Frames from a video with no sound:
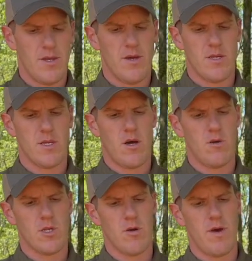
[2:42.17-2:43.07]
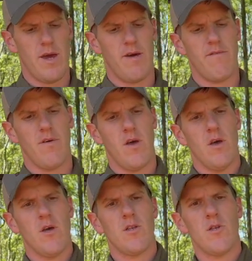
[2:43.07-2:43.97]
does also have
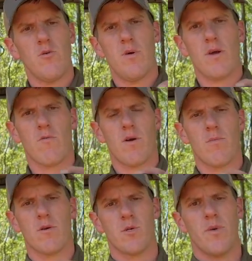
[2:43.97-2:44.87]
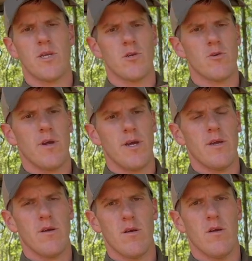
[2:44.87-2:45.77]
two big rubber spacers right
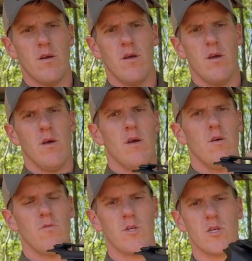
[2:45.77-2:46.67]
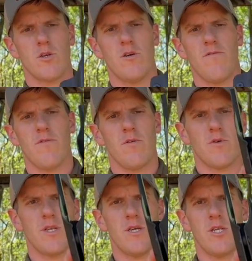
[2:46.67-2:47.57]
here, which is good for the
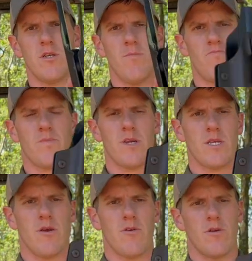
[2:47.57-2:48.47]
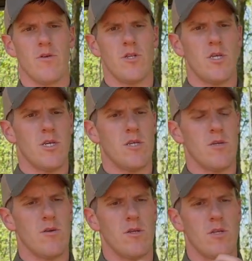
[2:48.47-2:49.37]
retention. That's how you're going to adjust
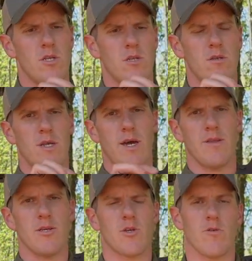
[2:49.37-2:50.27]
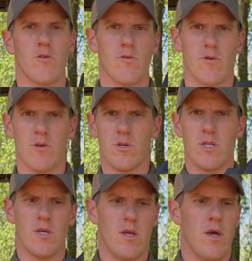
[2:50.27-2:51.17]
it. You know, just tighten that screw or
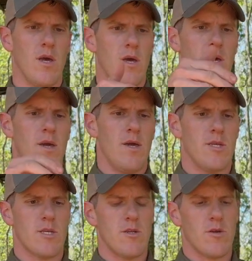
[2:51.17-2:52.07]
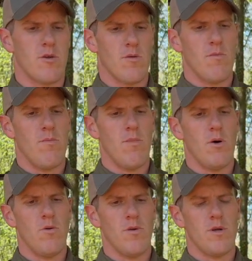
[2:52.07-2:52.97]
loosen it, and it's going to
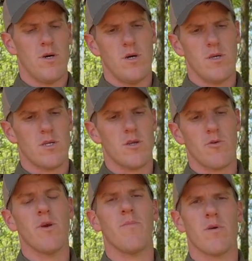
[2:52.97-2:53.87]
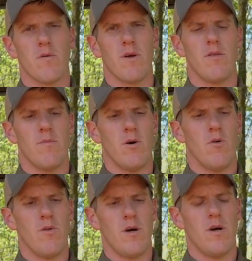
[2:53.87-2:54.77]
mold. It's going to grip around the
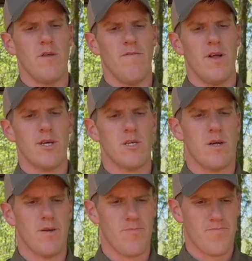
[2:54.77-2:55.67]
mold on the flashlight,